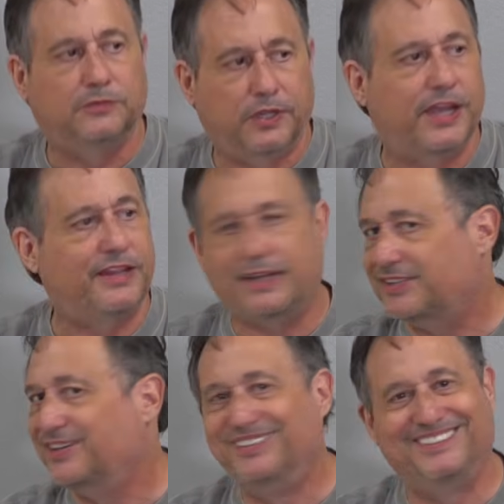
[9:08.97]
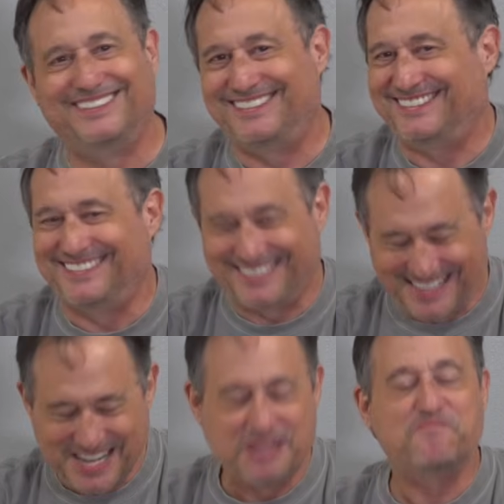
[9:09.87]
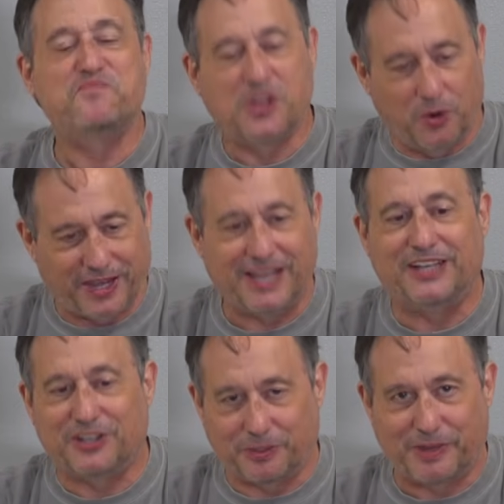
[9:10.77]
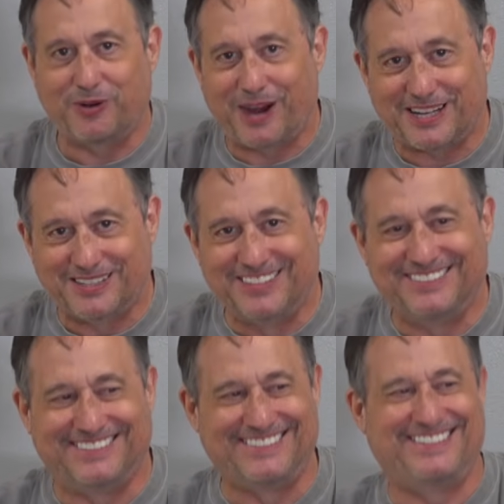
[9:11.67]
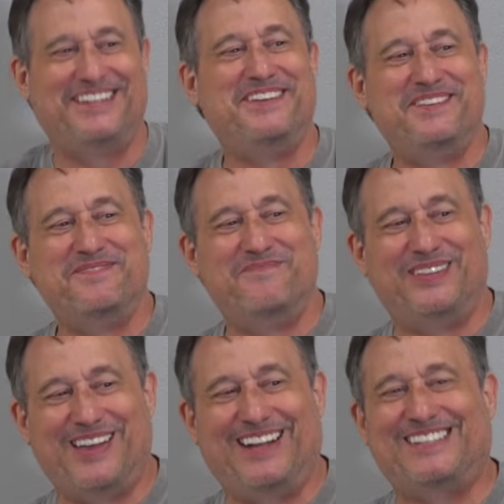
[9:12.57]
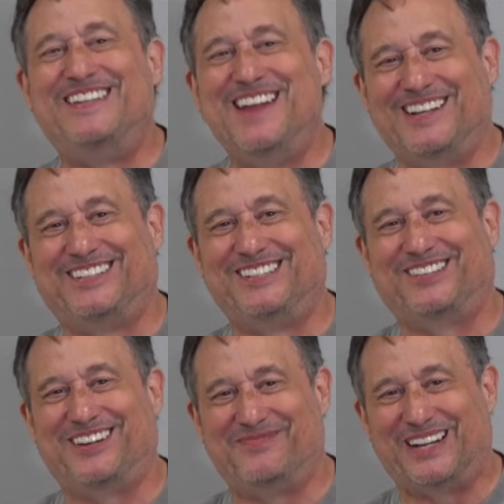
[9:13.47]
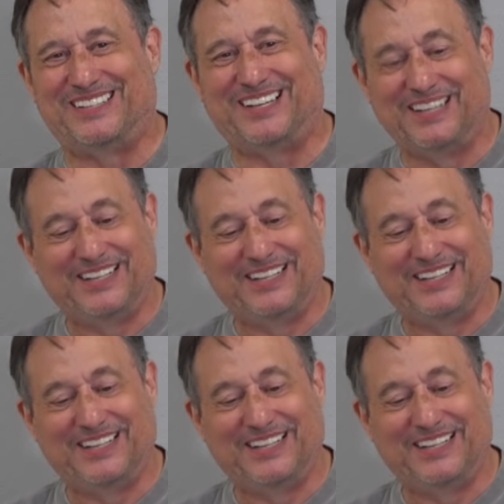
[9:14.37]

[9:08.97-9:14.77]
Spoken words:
Okay, that's, okay, it could be great, but that's not Detroit pizza.